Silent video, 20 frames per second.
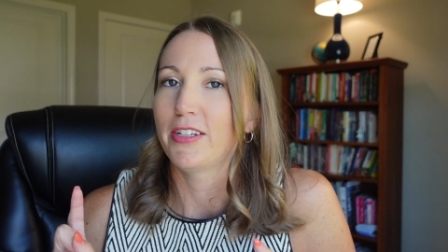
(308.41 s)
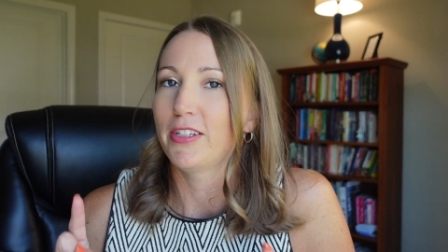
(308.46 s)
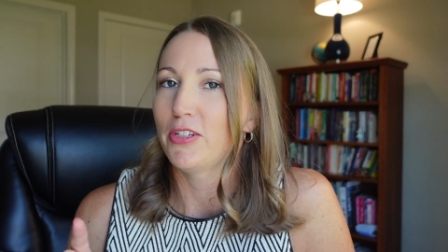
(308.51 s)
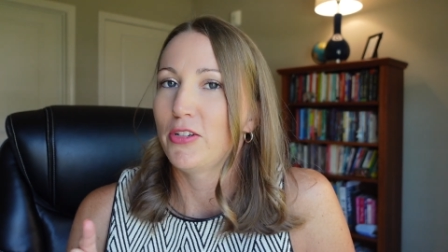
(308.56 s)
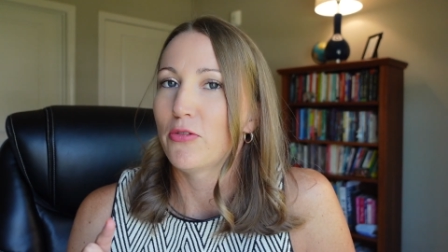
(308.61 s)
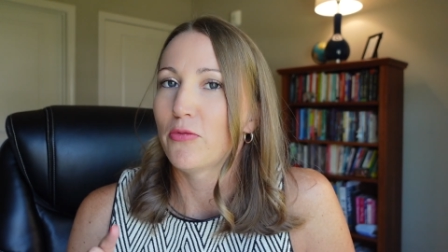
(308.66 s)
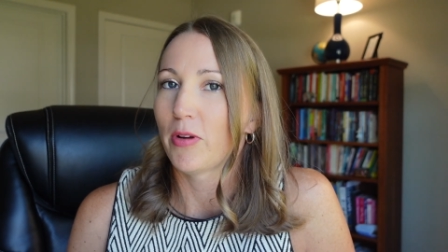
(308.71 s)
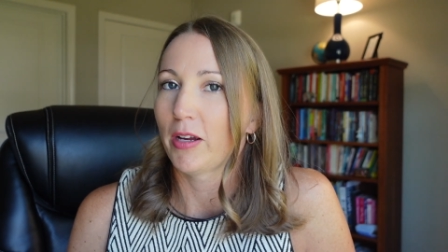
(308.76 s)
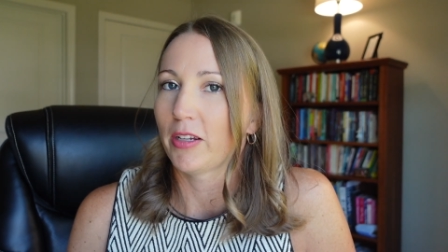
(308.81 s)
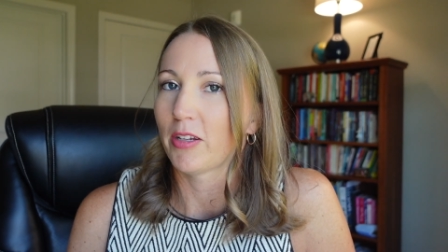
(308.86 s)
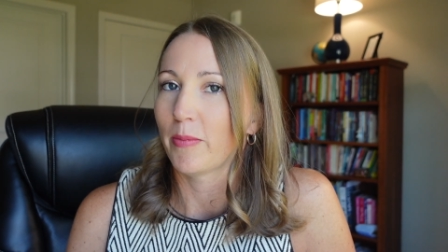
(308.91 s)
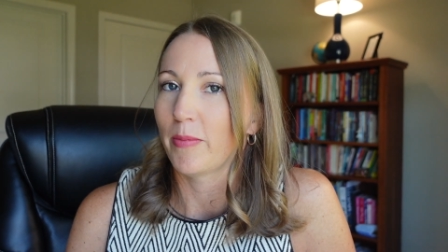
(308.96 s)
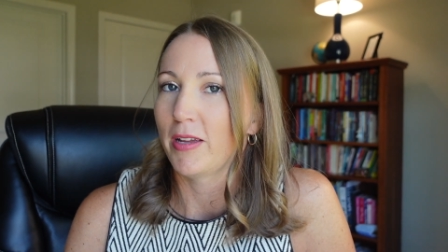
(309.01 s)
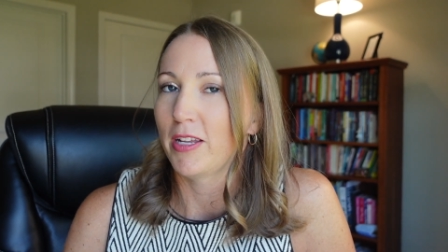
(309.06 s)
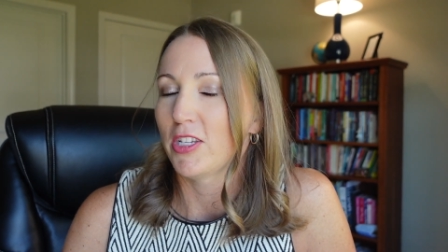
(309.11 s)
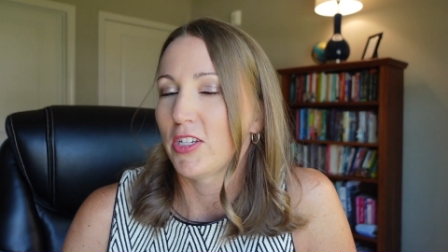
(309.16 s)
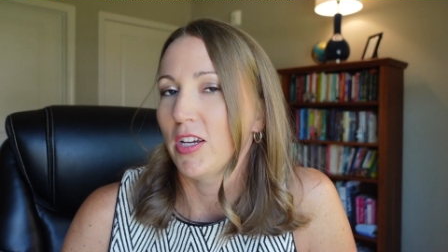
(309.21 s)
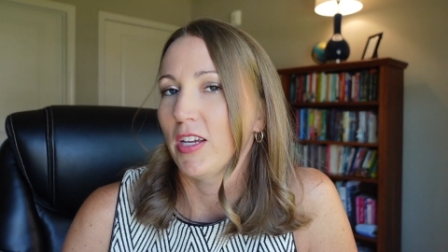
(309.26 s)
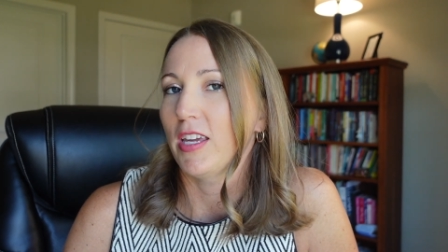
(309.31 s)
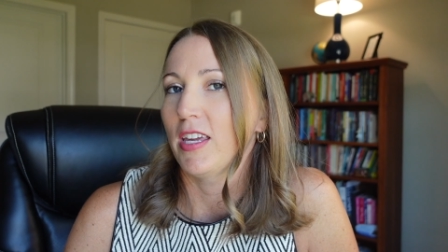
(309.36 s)
I do
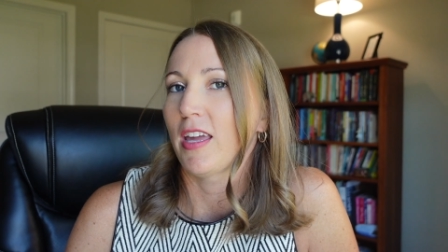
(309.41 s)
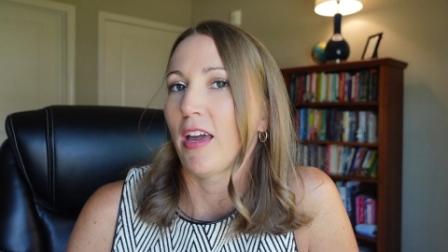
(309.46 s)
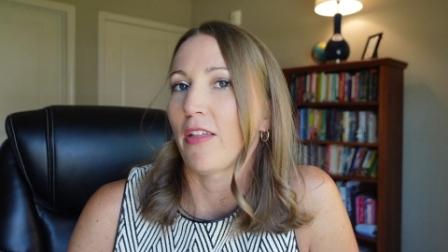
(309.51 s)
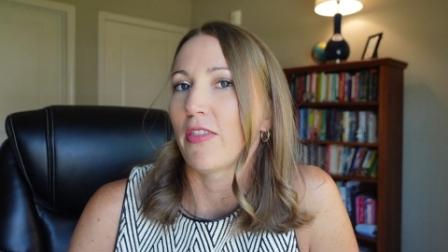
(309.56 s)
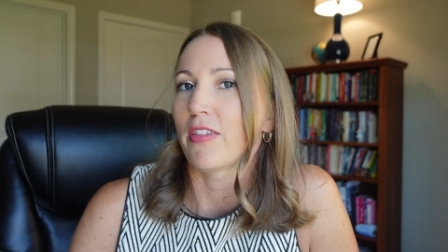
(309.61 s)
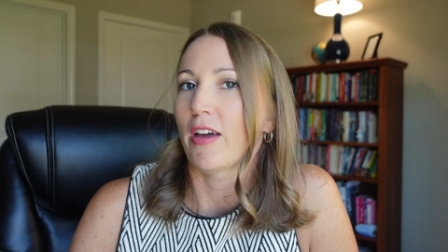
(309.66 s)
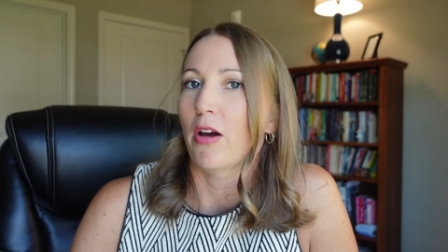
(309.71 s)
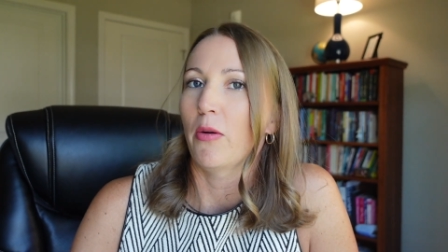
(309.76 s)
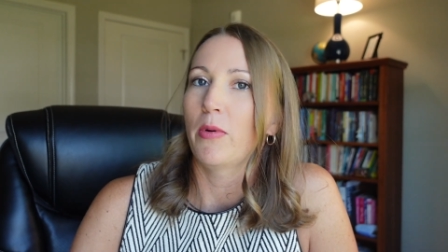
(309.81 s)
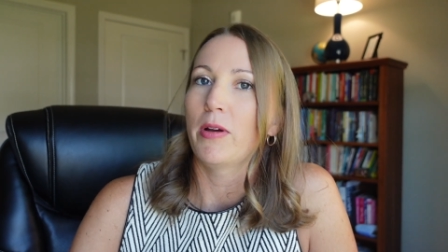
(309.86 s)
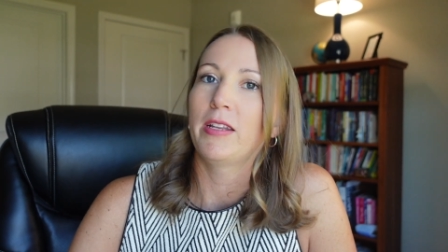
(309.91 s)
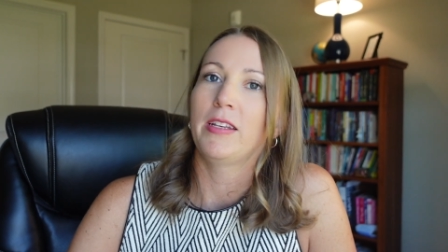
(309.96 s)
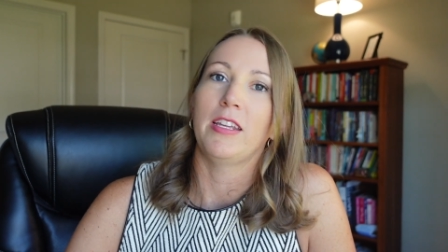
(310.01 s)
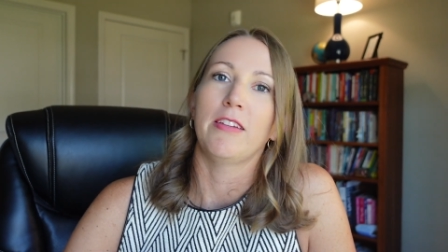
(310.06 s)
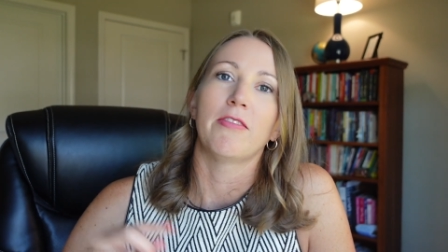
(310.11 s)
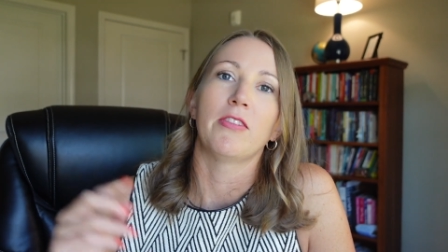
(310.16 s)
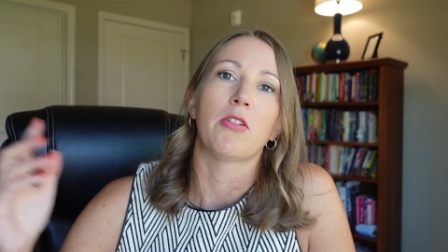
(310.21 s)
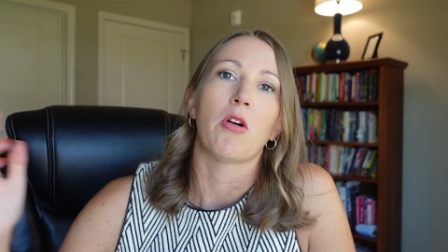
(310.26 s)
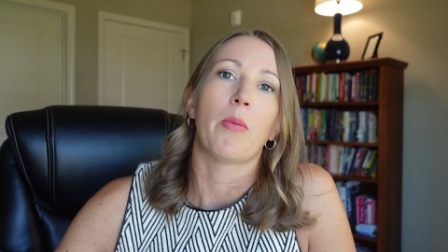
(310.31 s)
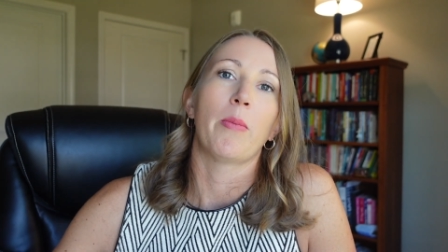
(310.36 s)
recommend checking out that one
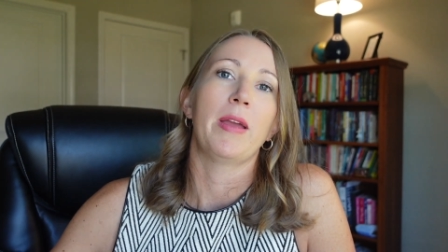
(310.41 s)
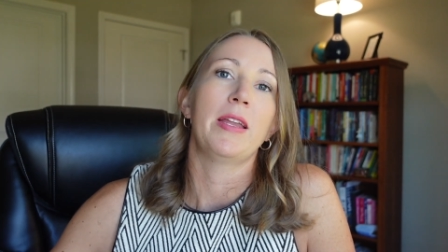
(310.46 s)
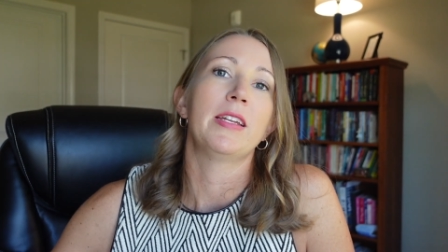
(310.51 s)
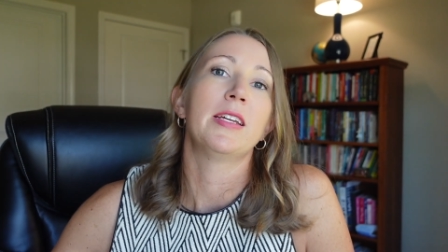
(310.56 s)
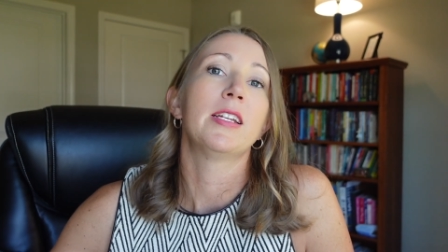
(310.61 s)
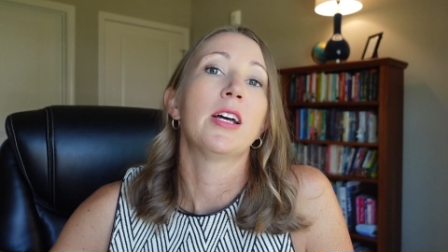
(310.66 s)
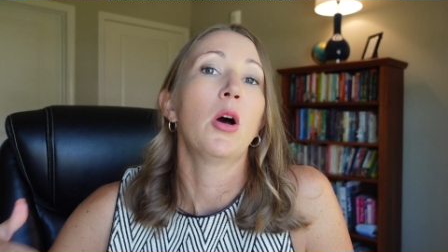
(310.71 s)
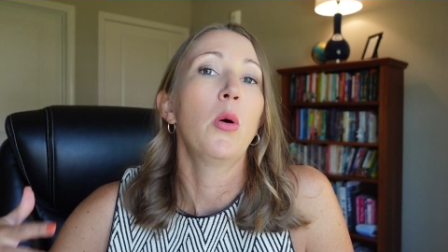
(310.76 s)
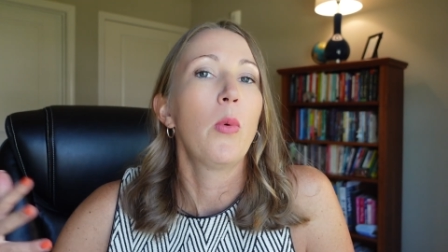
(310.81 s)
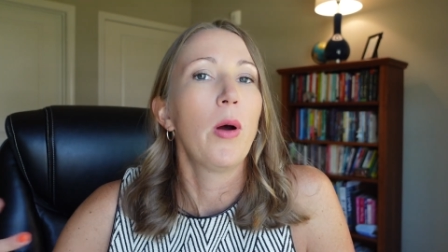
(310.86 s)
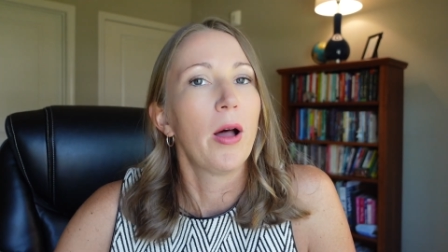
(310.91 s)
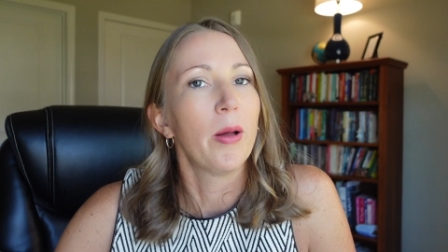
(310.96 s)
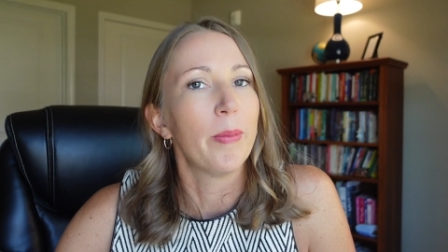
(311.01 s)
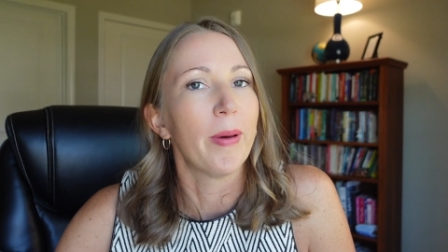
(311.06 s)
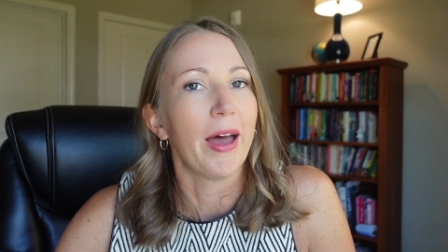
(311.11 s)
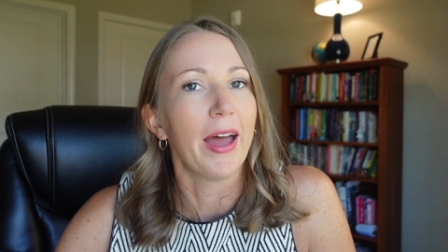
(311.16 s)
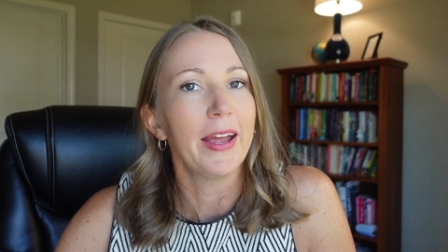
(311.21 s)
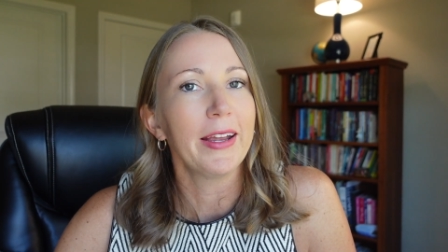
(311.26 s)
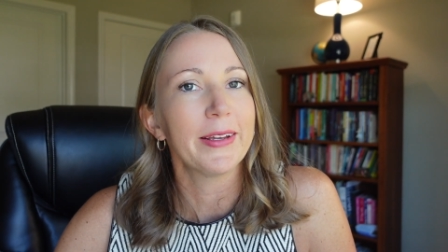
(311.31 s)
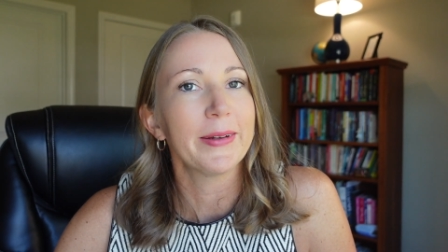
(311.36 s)
even though I made it a while
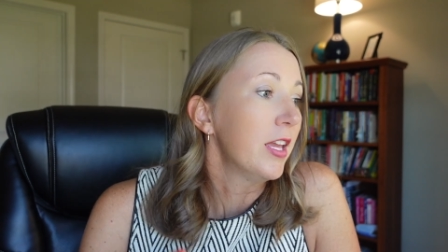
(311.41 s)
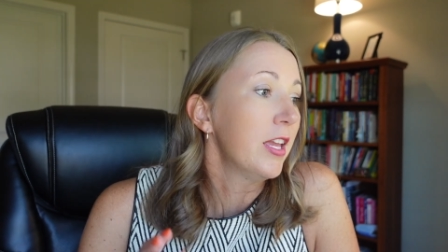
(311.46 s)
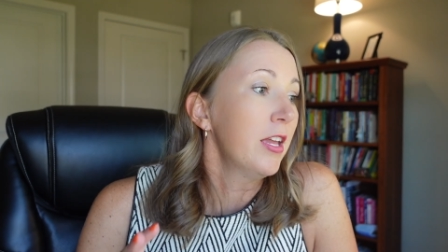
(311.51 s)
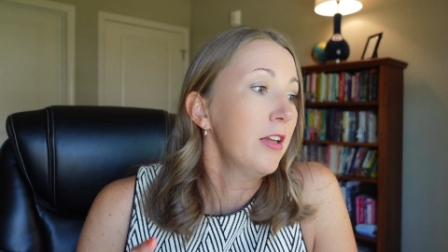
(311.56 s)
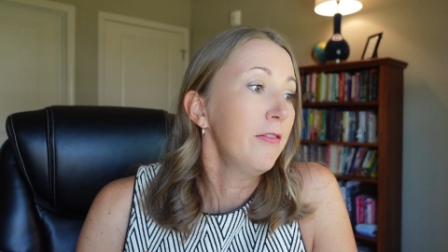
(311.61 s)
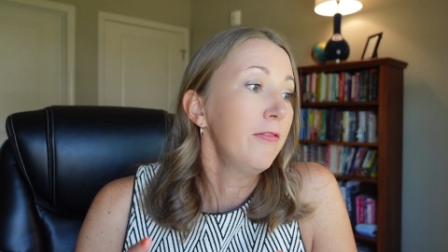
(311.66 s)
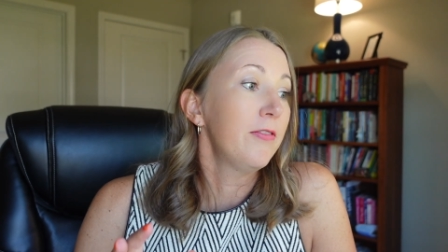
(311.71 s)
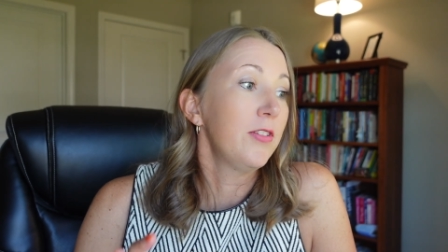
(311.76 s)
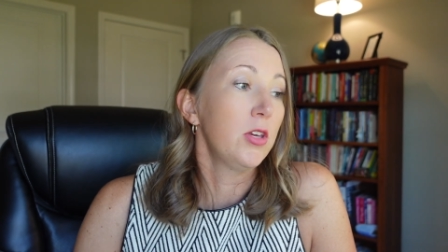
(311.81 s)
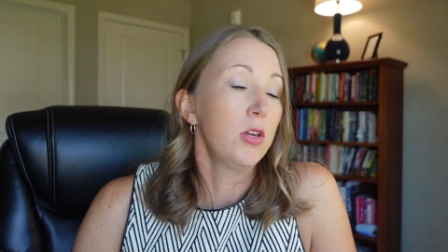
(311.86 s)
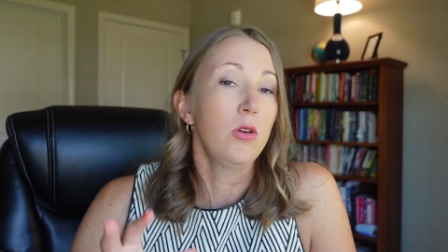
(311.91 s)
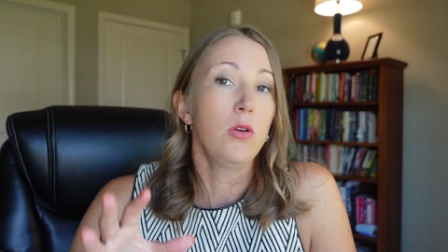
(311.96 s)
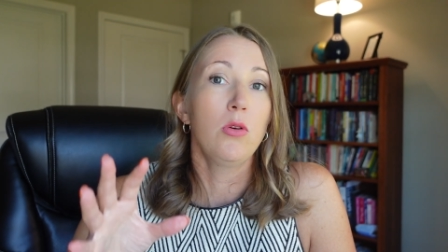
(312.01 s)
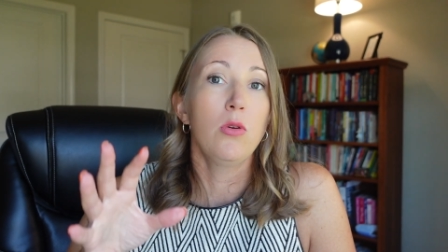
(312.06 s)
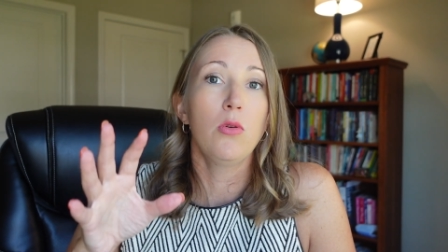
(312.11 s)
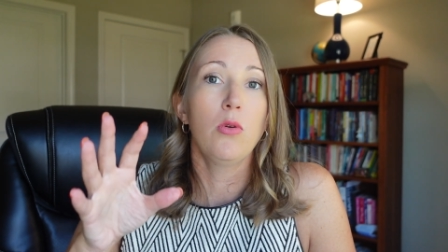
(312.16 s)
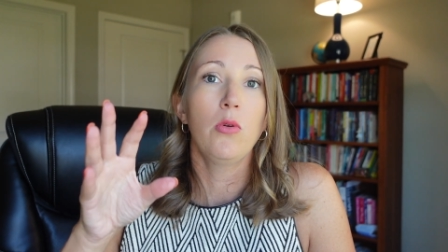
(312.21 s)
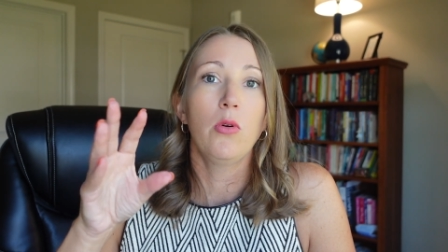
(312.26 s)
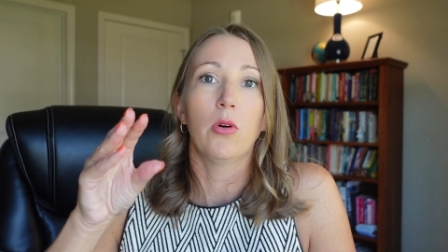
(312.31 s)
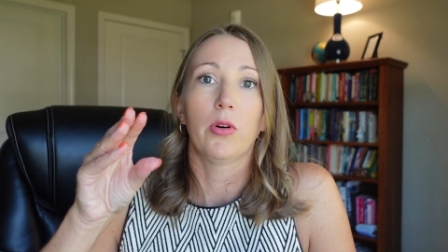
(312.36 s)
back. If
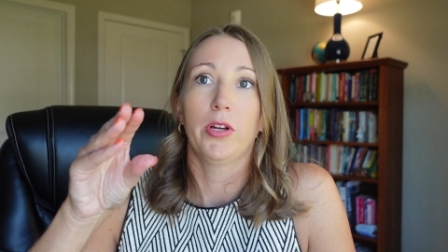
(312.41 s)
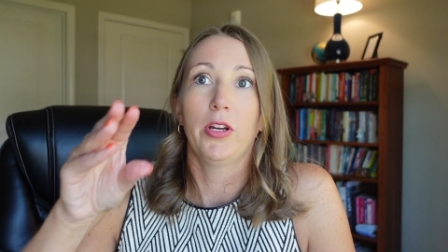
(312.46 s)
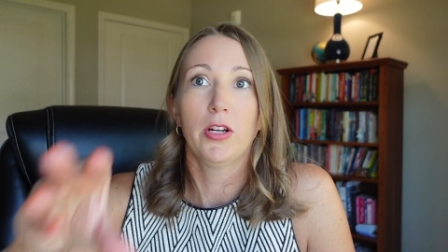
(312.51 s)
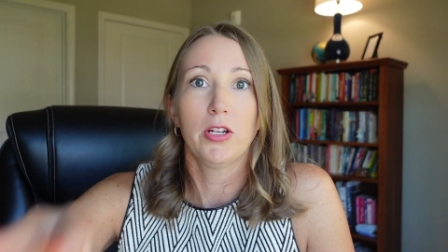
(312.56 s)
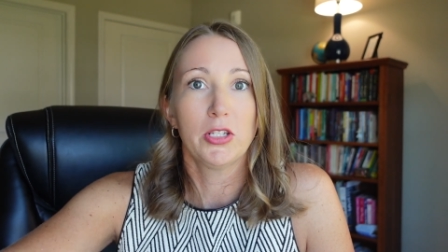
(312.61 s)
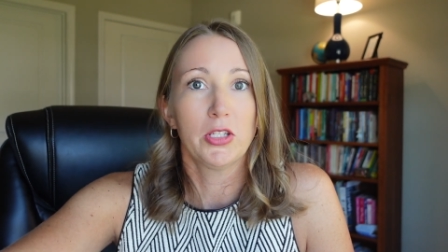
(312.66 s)
you or your